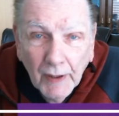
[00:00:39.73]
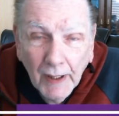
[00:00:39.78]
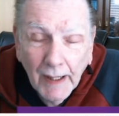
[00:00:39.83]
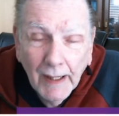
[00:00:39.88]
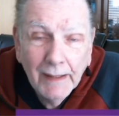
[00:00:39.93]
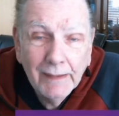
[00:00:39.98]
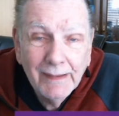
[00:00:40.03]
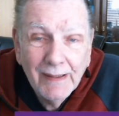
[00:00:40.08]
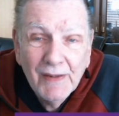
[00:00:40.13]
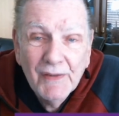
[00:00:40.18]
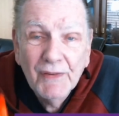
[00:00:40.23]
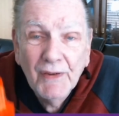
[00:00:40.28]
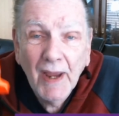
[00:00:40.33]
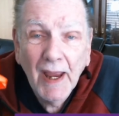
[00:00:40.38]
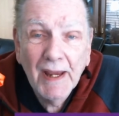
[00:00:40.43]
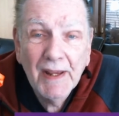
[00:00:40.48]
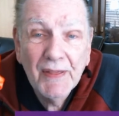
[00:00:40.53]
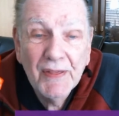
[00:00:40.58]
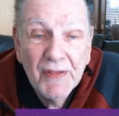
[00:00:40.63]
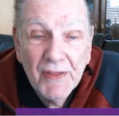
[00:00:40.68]
and
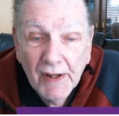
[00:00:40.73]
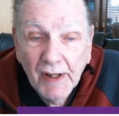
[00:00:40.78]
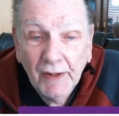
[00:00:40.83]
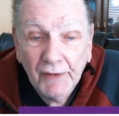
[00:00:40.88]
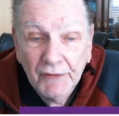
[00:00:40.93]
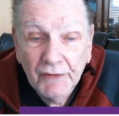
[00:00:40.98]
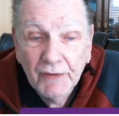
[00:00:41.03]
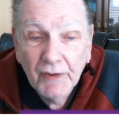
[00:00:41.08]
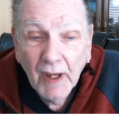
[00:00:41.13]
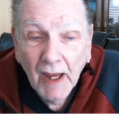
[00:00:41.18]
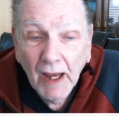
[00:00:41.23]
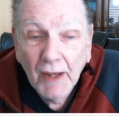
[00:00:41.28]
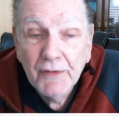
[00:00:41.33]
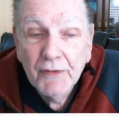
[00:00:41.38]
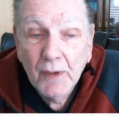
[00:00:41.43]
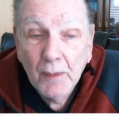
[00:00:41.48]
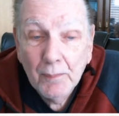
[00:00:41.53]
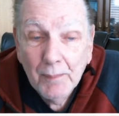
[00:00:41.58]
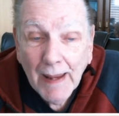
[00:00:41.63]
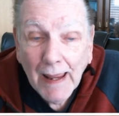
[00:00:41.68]
designed this as
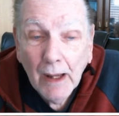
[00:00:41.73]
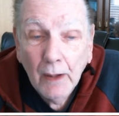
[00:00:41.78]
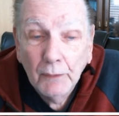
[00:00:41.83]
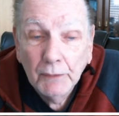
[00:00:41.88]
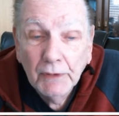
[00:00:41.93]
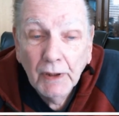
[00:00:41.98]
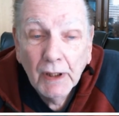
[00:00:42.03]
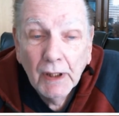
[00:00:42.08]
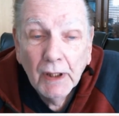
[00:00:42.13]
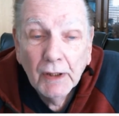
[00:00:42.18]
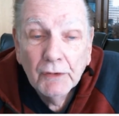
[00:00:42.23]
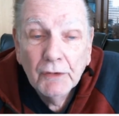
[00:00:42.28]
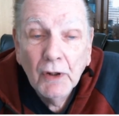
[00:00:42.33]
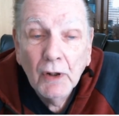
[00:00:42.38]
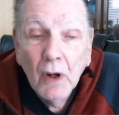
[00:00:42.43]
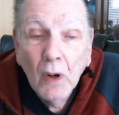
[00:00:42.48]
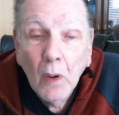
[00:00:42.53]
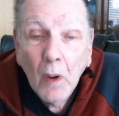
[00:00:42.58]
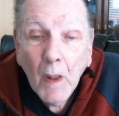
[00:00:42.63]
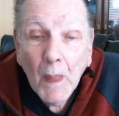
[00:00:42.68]
a mount to
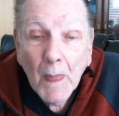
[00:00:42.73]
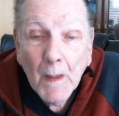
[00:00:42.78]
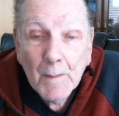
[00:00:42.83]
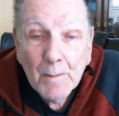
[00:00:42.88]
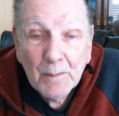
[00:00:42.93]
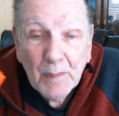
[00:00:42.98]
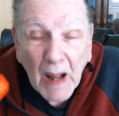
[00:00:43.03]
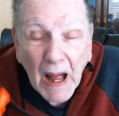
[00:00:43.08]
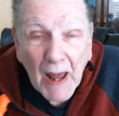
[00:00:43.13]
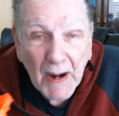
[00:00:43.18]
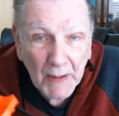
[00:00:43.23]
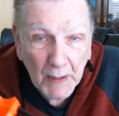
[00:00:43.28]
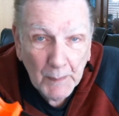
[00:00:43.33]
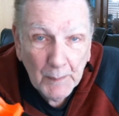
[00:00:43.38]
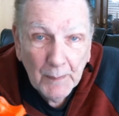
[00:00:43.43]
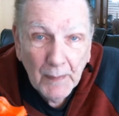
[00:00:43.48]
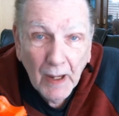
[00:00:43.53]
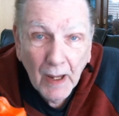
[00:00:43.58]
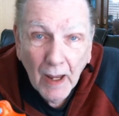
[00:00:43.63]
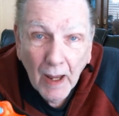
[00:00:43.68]
go on the
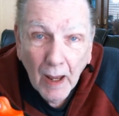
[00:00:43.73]
bottom